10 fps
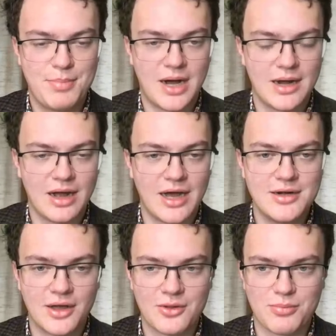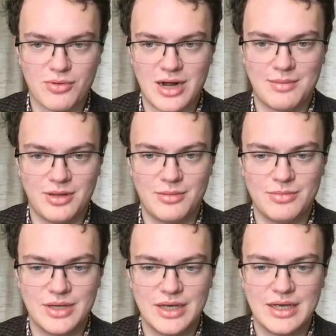But another
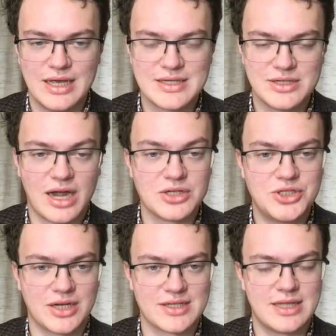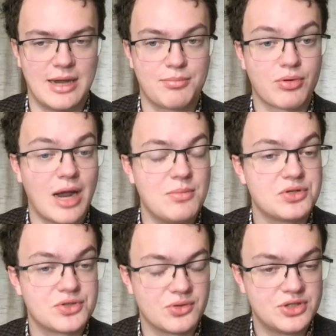problem is not just that Prime
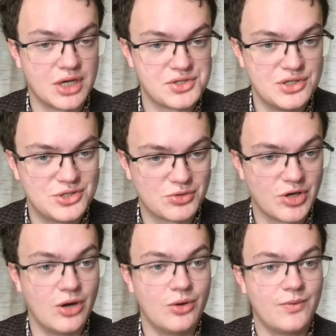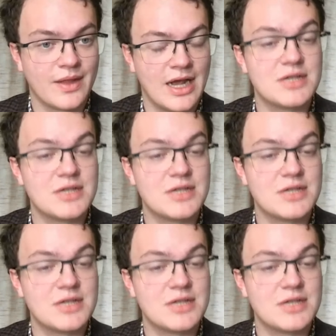Minister Justin Trudeau